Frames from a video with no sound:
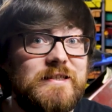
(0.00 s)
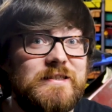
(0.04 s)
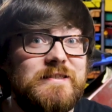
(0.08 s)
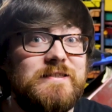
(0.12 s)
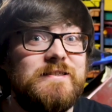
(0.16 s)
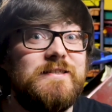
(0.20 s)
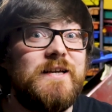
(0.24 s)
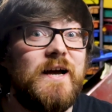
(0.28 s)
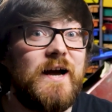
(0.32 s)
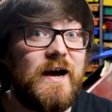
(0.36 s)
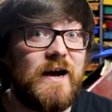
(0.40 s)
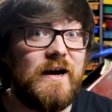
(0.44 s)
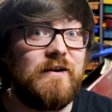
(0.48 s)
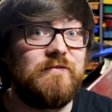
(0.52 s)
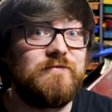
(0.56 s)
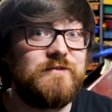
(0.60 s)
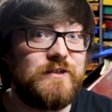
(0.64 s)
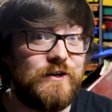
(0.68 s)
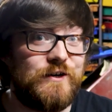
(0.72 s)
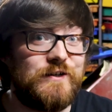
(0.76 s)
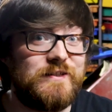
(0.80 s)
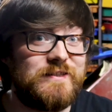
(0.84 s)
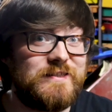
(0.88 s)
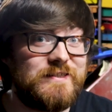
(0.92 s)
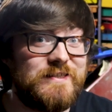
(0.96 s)
didn't have
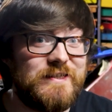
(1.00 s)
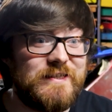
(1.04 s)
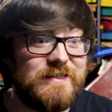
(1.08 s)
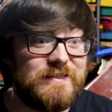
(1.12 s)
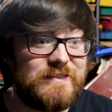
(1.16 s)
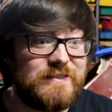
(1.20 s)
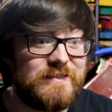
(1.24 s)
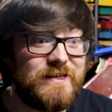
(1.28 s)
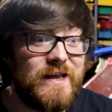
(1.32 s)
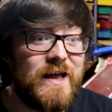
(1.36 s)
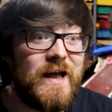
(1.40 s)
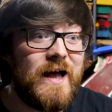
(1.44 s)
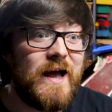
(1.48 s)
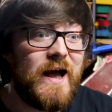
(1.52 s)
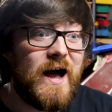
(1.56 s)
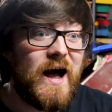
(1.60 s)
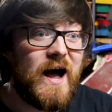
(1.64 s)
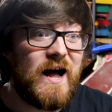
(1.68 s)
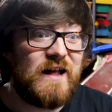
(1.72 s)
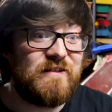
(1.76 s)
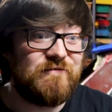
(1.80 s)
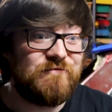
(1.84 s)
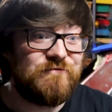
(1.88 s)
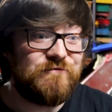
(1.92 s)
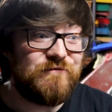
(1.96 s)
Tartan seats,
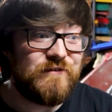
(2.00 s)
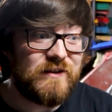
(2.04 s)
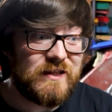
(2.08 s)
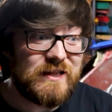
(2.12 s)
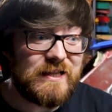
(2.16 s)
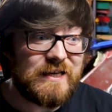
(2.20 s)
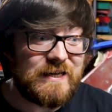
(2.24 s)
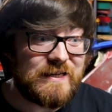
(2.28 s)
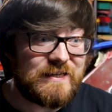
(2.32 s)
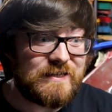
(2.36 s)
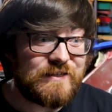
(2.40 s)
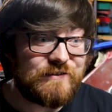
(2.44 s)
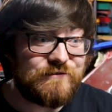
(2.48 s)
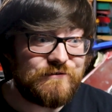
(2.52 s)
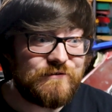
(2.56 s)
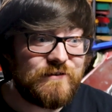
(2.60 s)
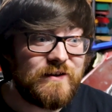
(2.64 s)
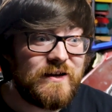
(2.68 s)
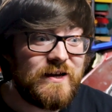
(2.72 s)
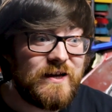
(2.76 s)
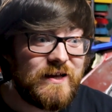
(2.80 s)
and funnily enough,